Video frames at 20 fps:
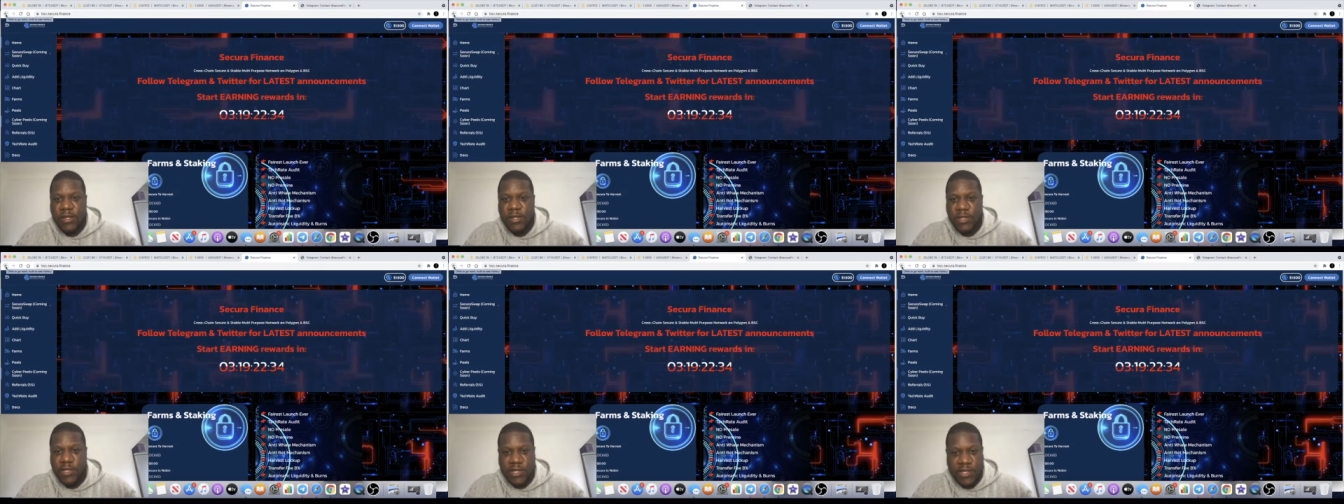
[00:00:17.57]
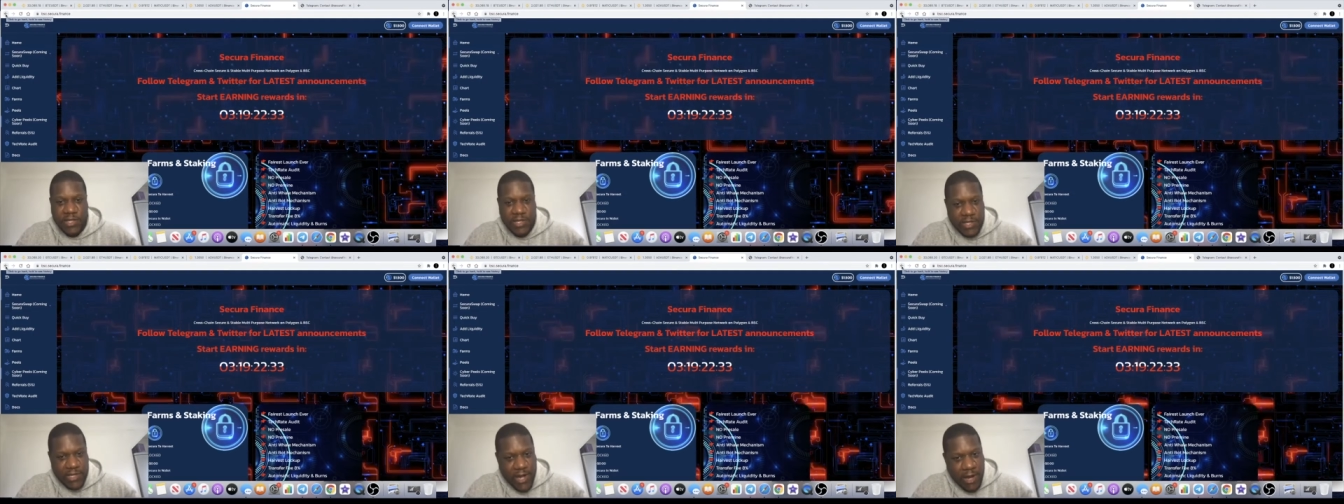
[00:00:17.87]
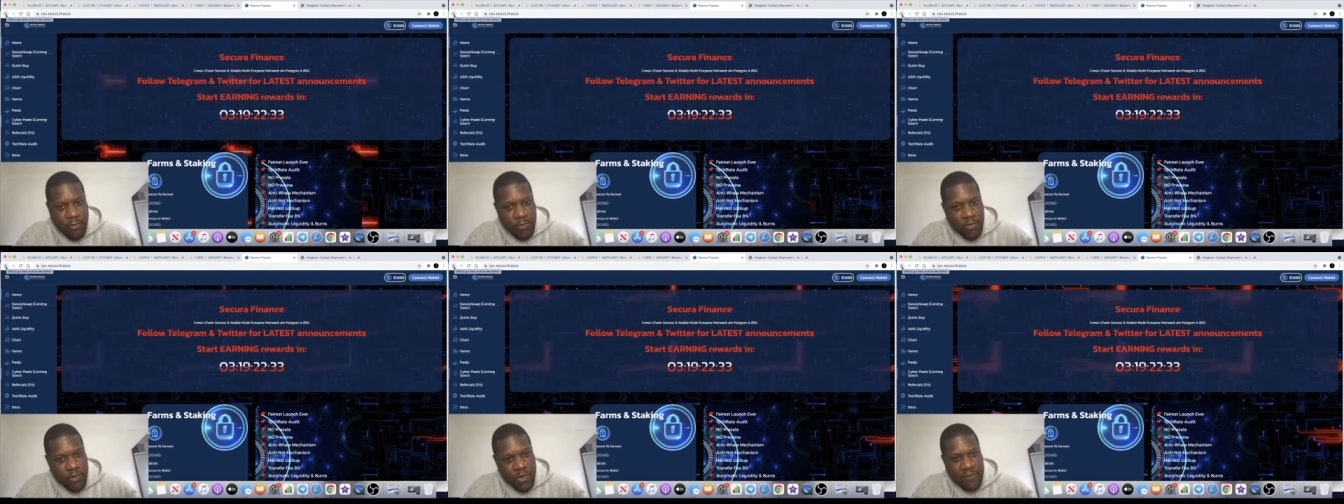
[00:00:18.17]
this is
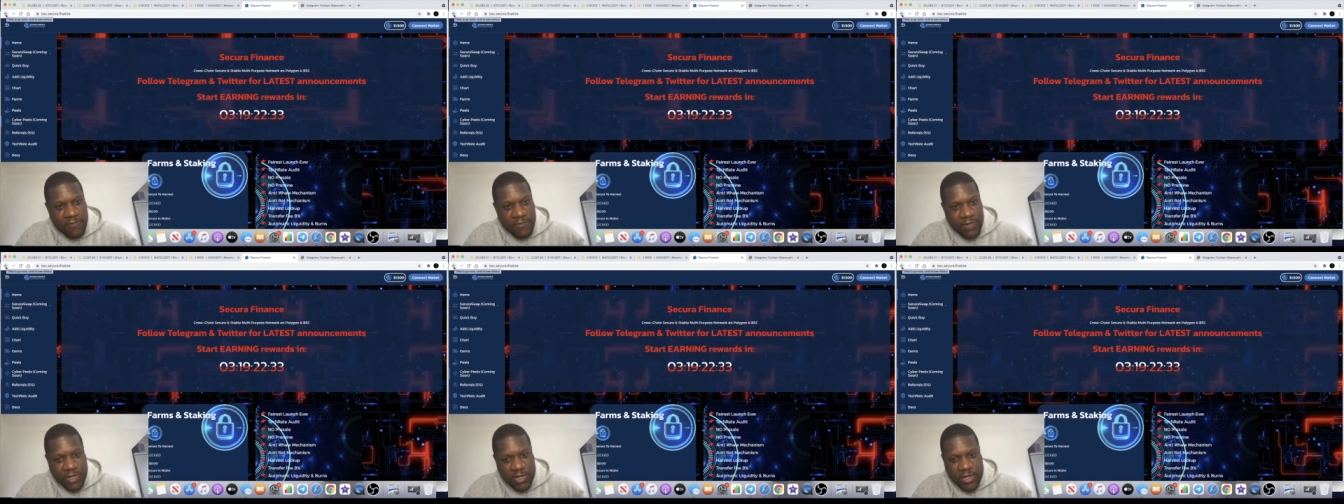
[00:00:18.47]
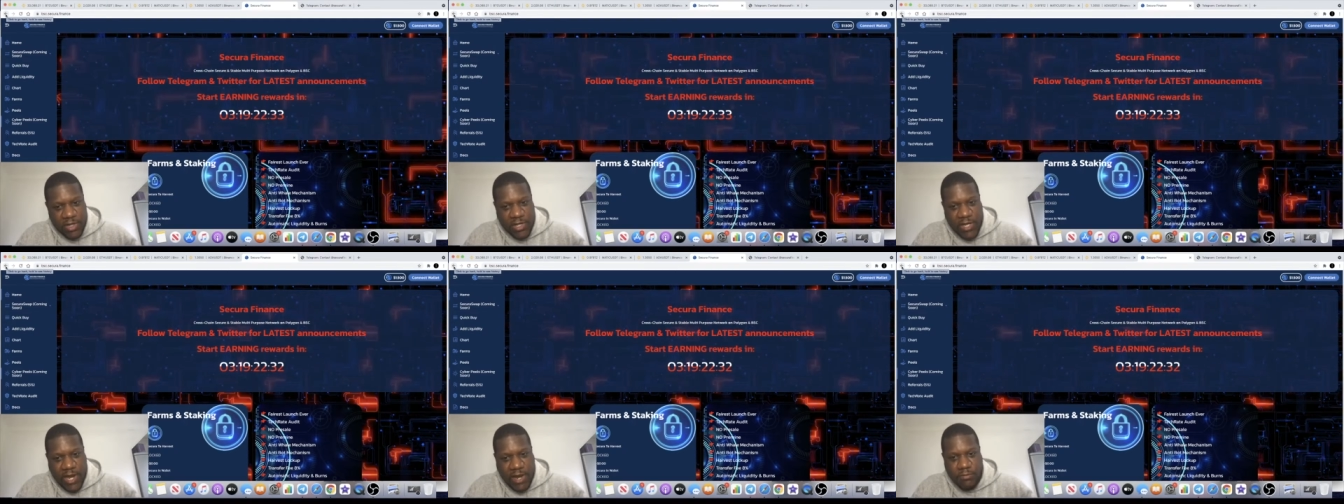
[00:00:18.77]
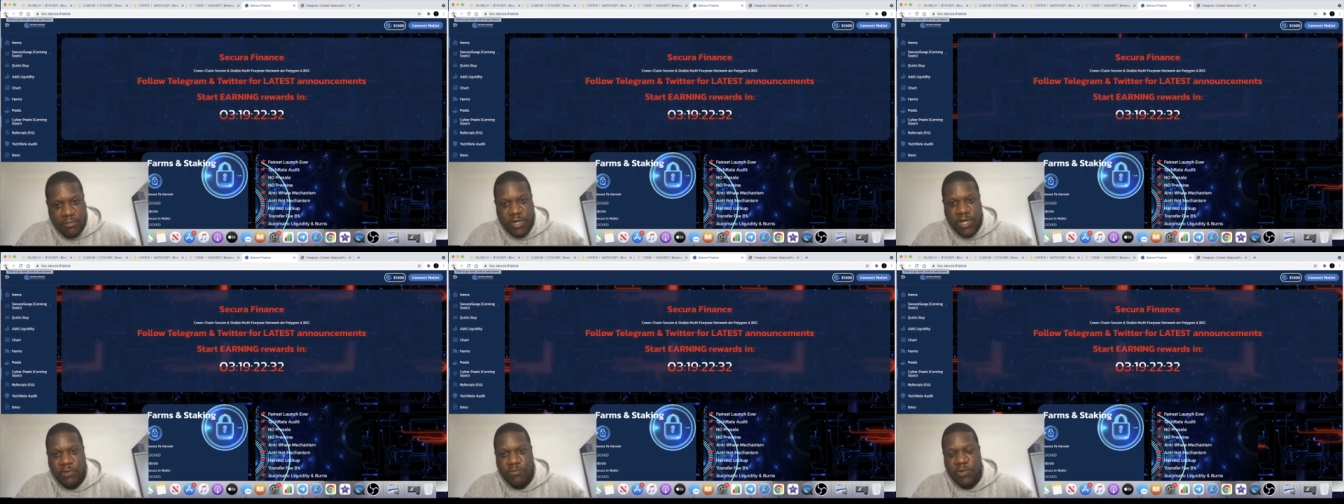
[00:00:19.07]
scam or anything like that,
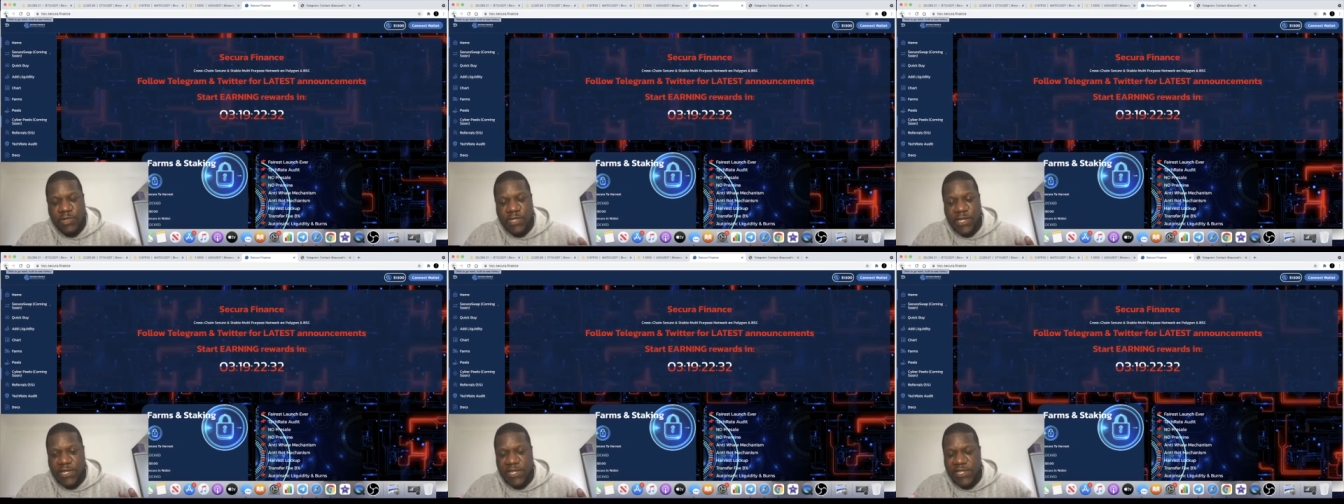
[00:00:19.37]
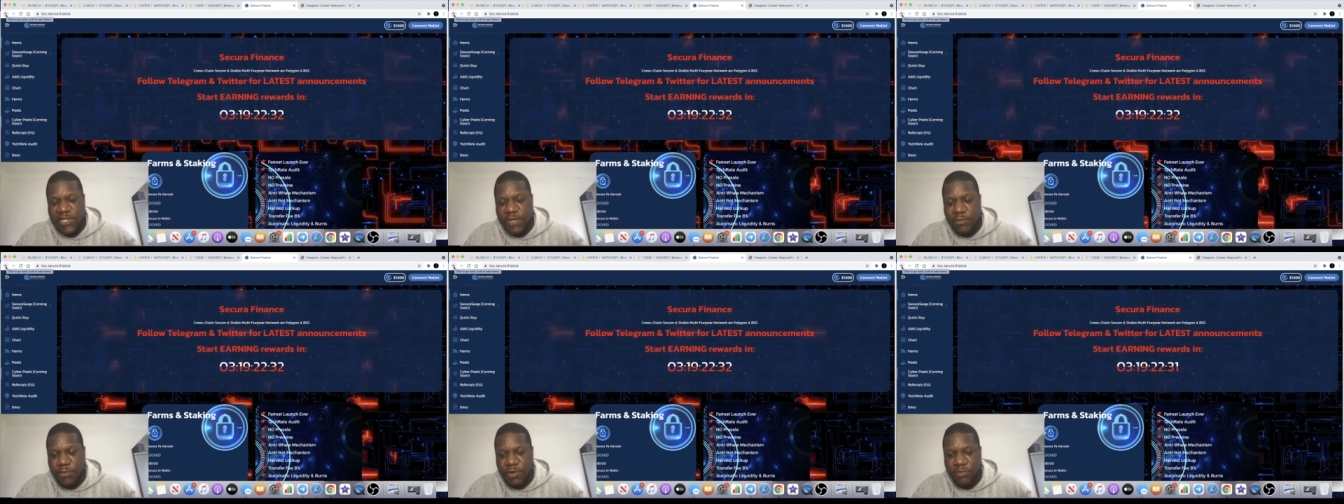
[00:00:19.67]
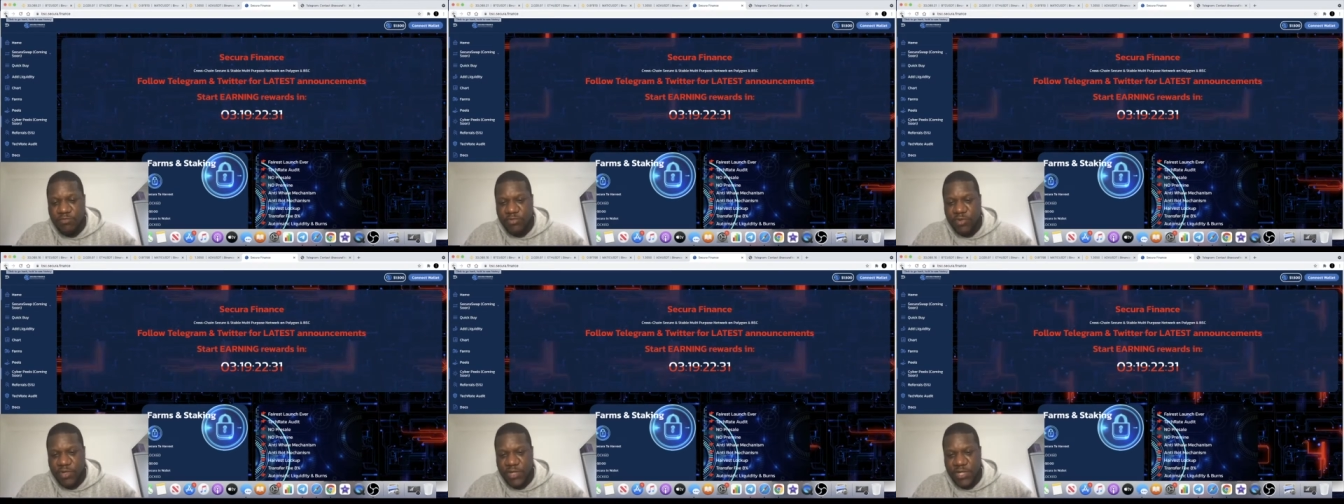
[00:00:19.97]
but there was a similar
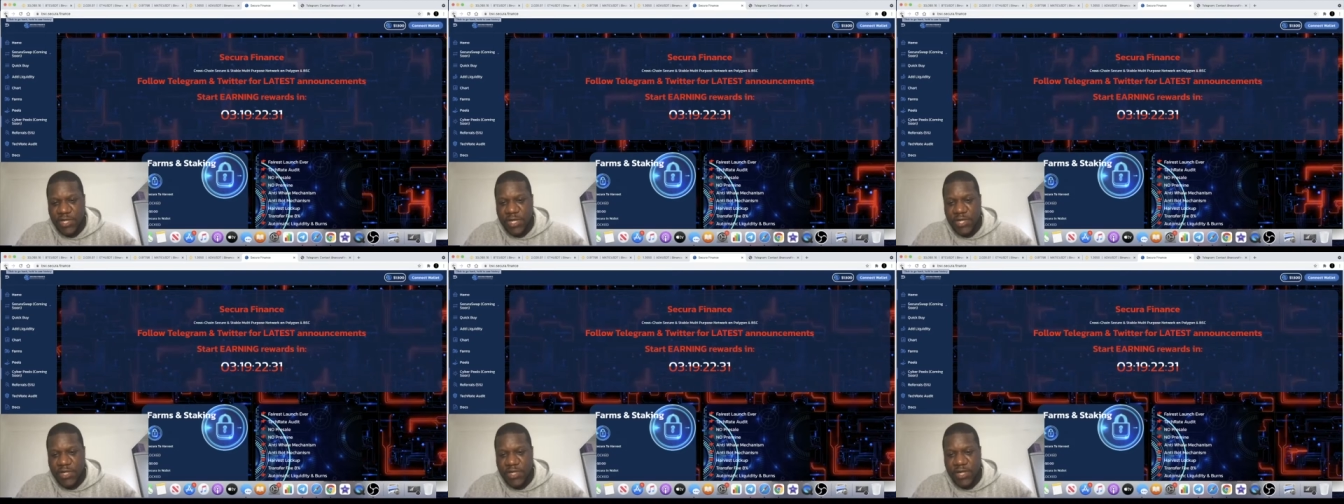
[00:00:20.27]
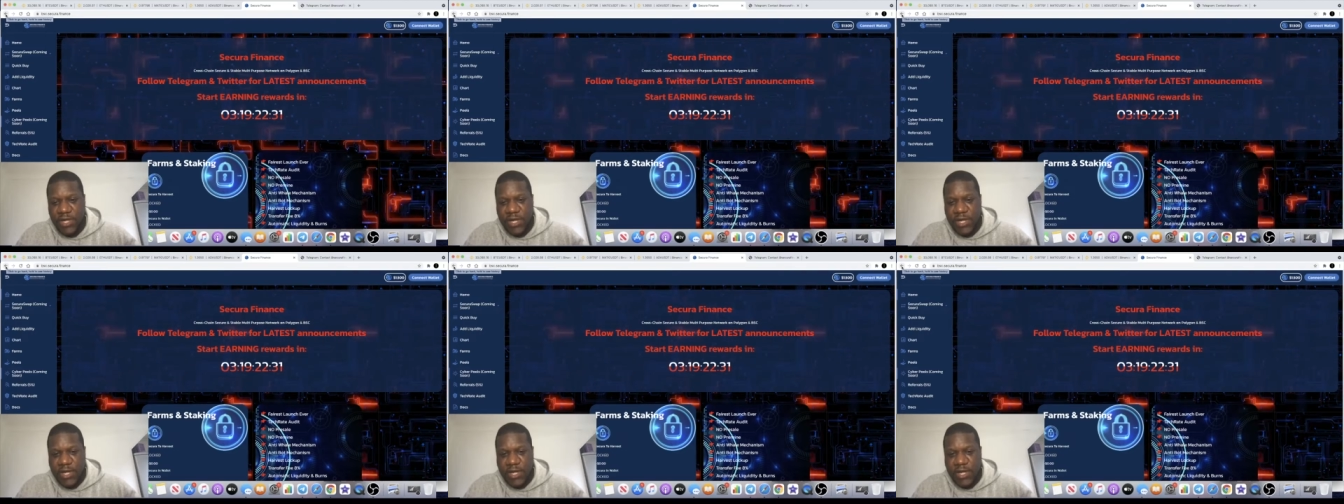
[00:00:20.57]
project